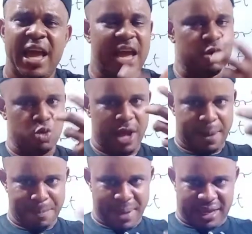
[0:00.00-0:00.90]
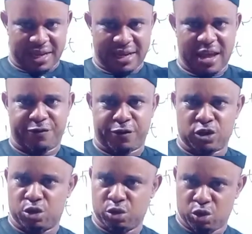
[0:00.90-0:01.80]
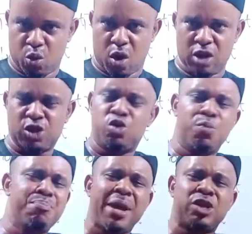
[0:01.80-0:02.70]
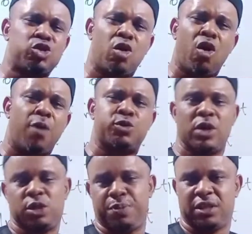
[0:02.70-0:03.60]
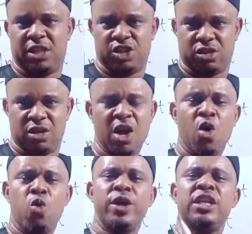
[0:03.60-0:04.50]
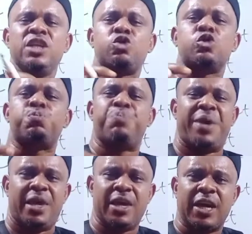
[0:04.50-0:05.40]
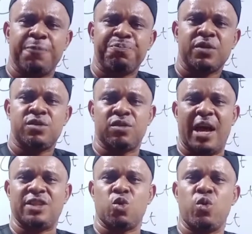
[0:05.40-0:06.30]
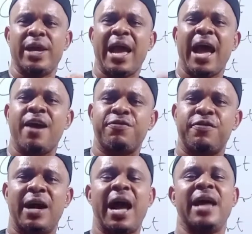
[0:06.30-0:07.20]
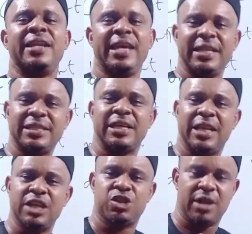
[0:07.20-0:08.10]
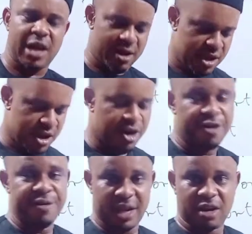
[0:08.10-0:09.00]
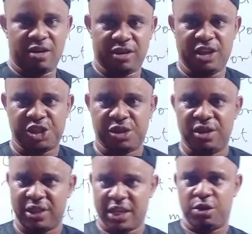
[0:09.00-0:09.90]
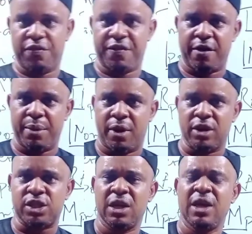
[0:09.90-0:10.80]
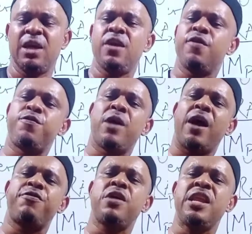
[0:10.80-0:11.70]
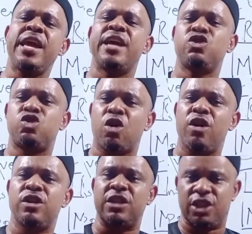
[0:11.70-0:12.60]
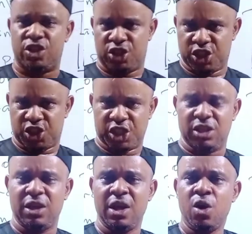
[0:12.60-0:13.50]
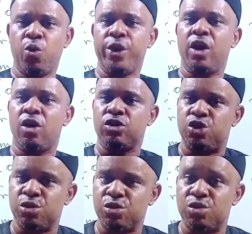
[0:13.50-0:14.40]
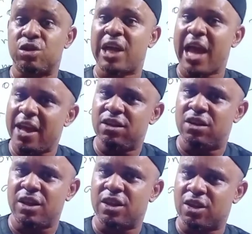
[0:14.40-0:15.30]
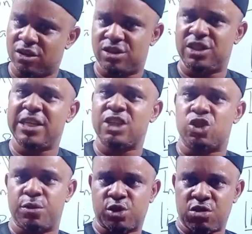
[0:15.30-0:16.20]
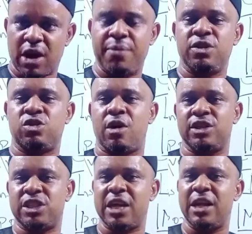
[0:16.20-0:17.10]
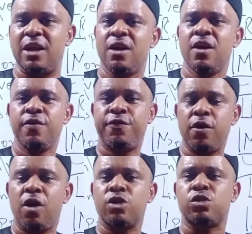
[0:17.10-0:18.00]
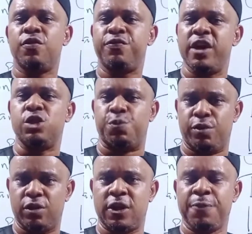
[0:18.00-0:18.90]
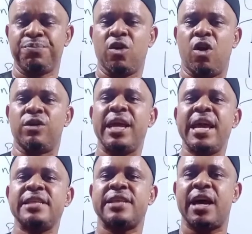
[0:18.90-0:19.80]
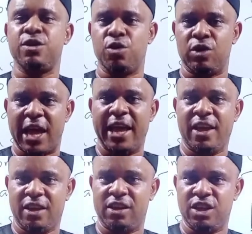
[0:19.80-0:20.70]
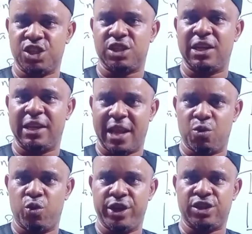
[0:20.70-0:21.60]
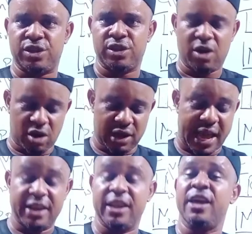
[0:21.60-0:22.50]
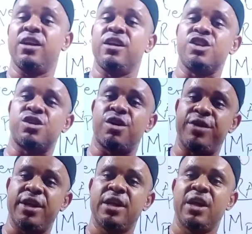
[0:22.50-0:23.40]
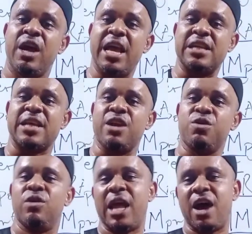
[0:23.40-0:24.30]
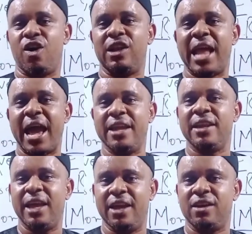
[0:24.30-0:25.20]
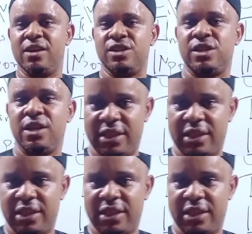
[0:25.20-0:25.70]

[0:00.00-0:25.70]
And we are making efforts to do what? To measure up to expectation. We need to speak so that we have an international recognition. Thank you very much. If you have really enjoyed the teaching, we urge you to kindly consider subscribing to our channel. Follow us on Facebook on Ezayola English Language, Online English, Ezayola Online English.